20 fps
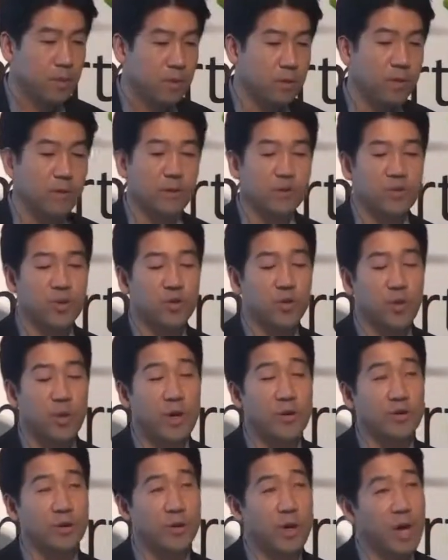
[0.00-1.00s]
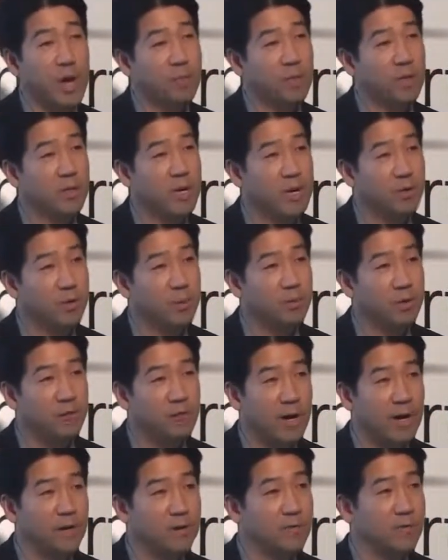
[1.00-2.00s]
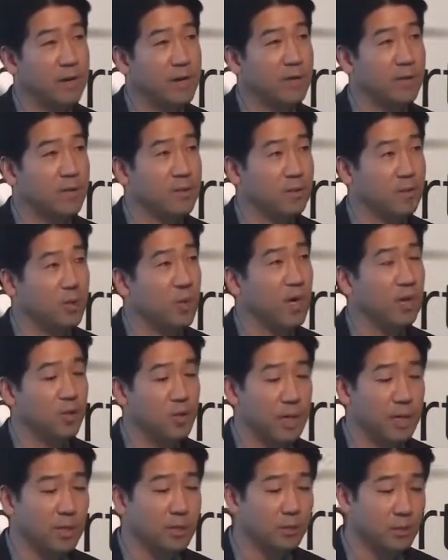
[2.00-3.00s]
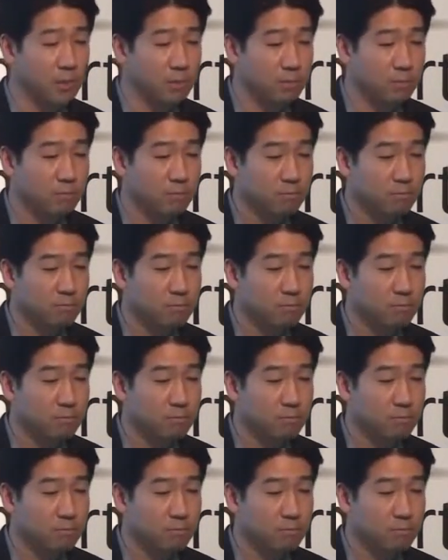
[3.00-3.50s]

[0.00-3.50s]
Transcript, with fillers: The current situation application providers face is quite challenging.